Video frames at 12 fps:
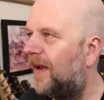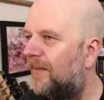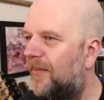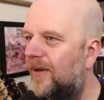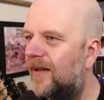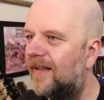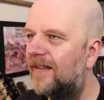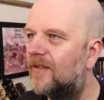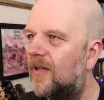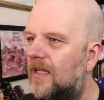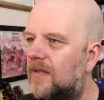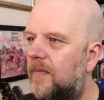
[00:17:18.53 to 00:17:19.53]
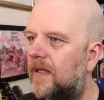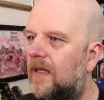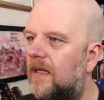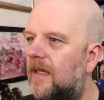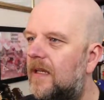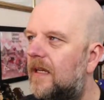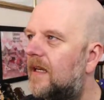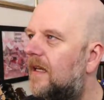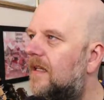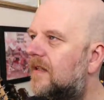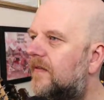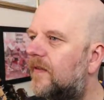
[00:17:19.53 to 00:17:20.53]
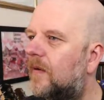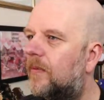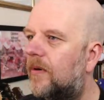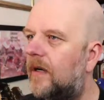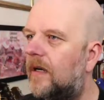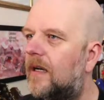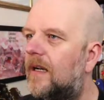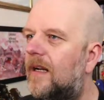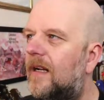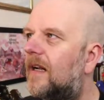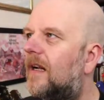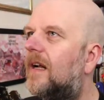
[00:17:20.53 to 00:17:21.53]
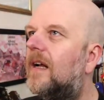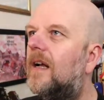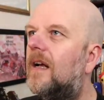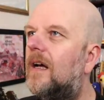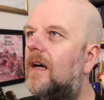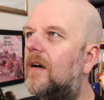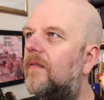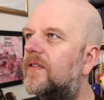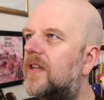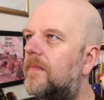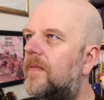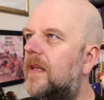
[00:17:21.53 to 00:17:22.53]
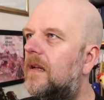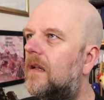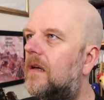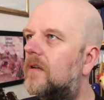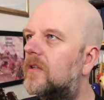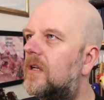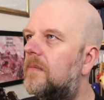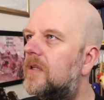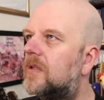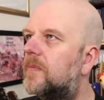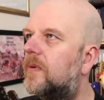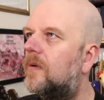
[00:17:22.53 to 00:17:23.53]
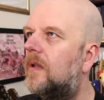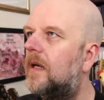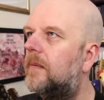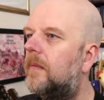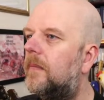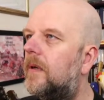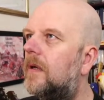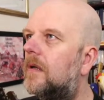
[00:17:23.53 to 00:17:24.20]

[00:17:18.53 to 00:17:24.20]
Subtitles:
but trust me, it is a footprint of something large. Let me just pull that up a bit.